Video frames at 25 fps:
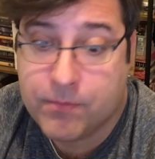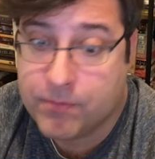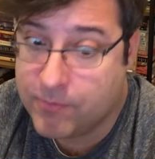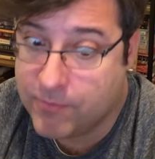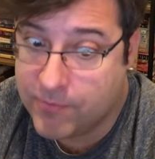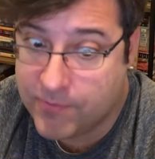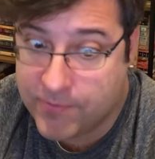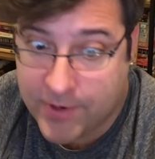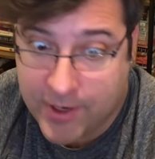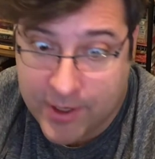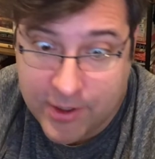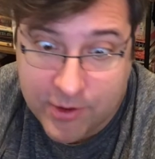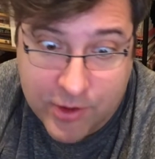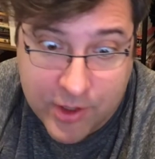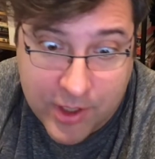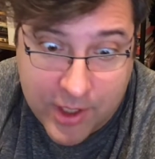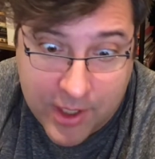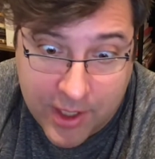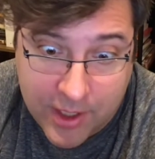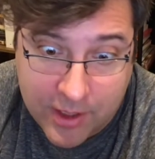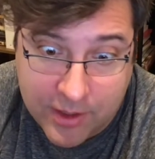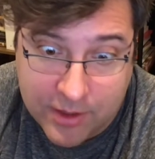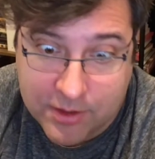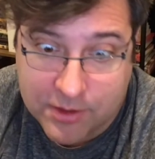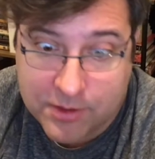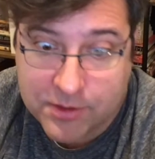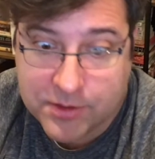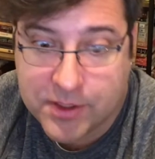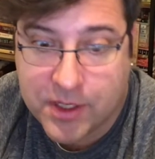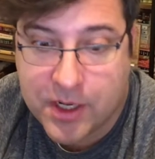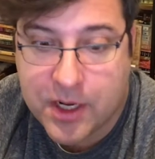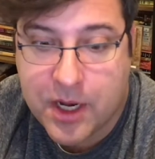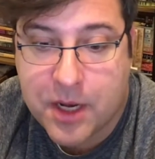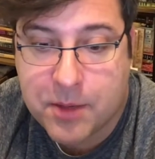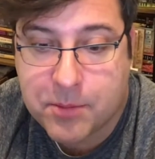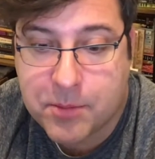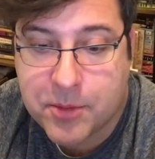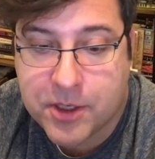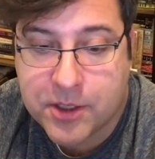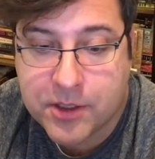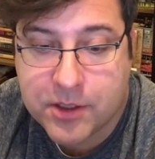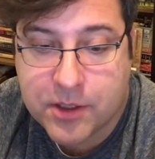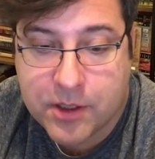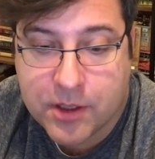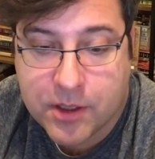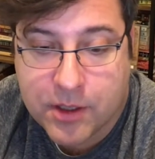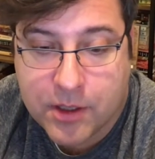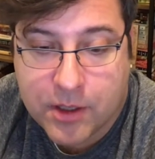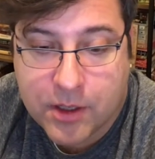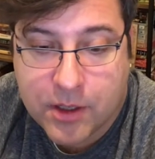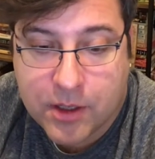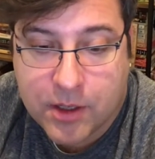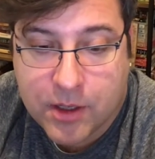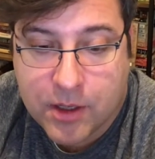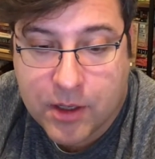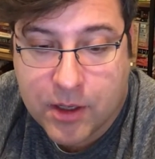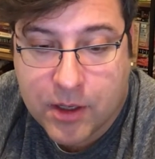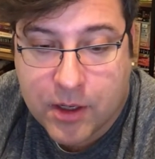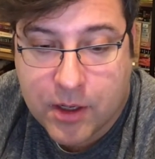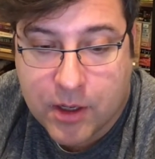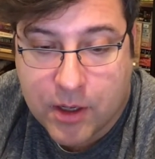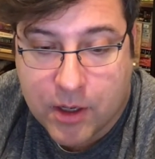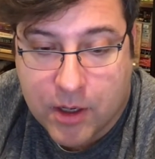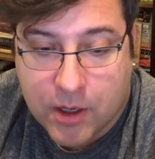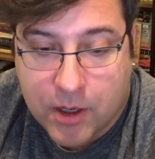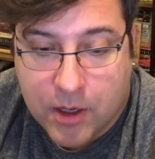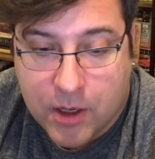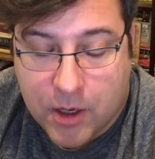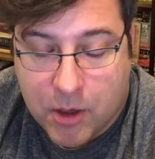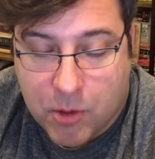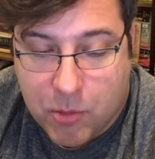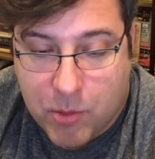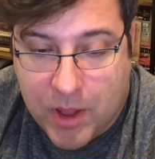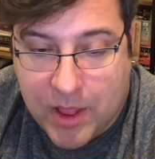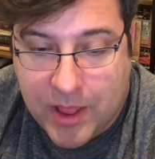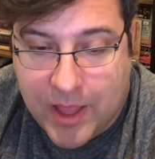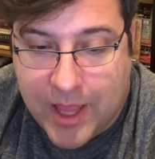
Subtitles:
"Fire ahead," said Edmund. "Well,